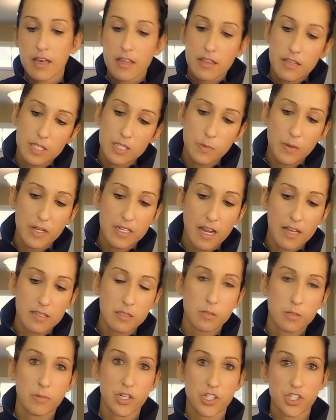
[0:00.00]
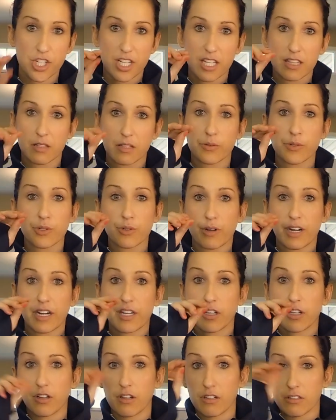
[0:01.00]
This one, not so much. You get the little
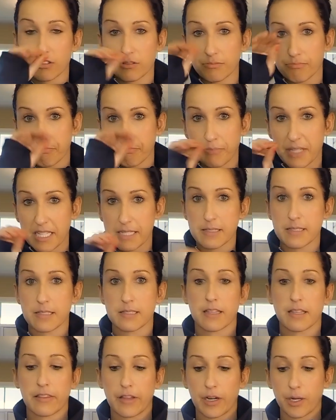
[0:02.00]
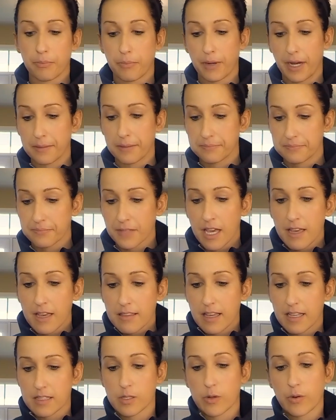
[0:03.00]
granule pieces in there, but
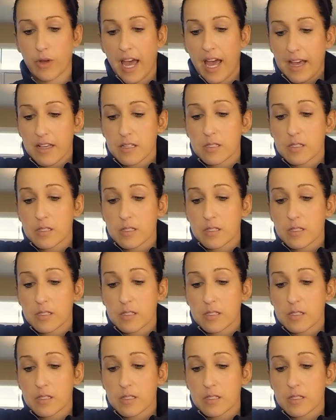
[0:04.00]
that's okay.